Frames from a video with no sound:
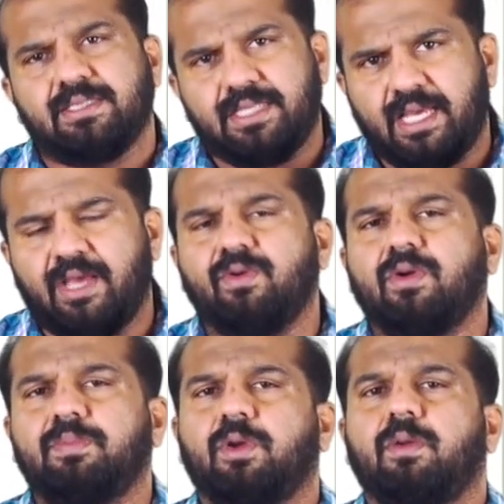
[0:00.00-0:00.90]
they have
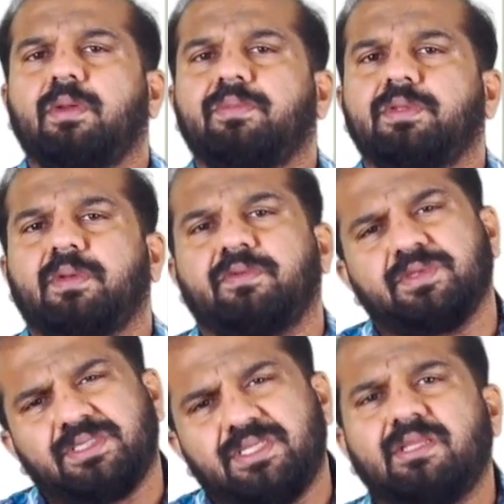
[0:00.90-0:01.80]
got problem with perfume,
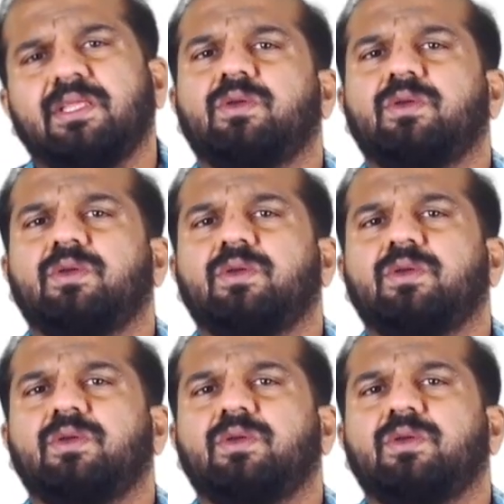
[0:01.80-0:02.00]
still they